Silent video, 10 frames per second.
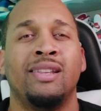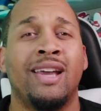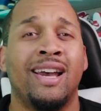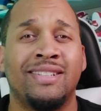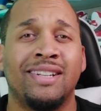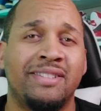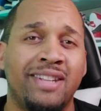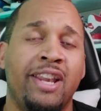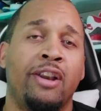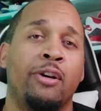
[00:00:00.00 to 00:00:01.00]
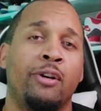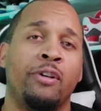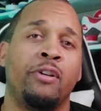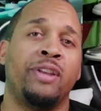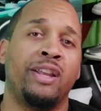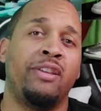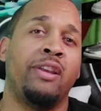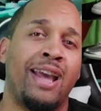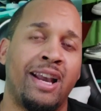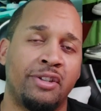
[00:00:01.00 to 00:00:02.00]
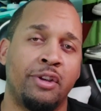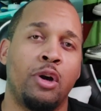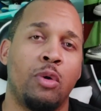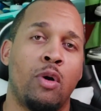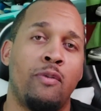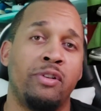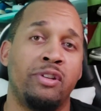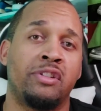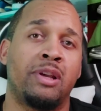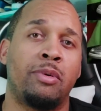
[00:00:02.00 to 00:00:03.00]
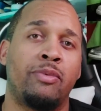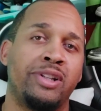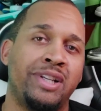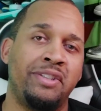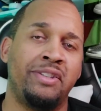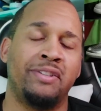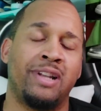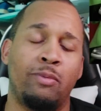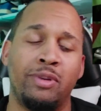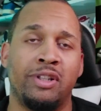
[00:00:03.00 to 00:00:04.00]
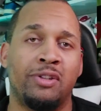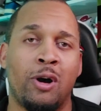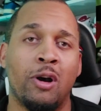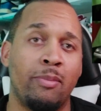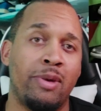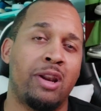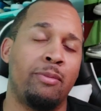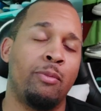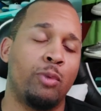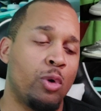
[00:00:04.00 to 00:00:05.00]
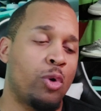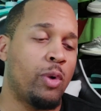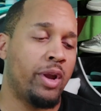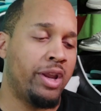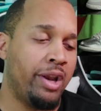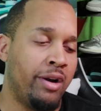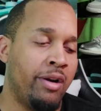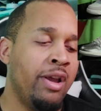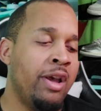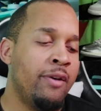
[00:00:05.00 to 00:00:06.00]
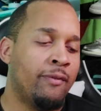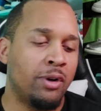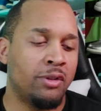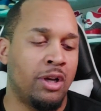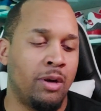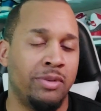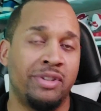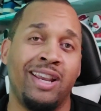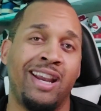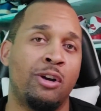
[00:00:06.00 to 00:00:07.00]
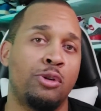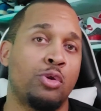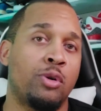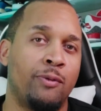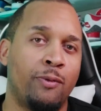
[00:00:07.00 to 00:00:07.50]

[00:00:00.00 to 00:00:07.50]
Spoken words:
Now, as I stated earlier, they did actually go over the summer releases, and I wanted to talk about them real quick here. First up was the Air Jordan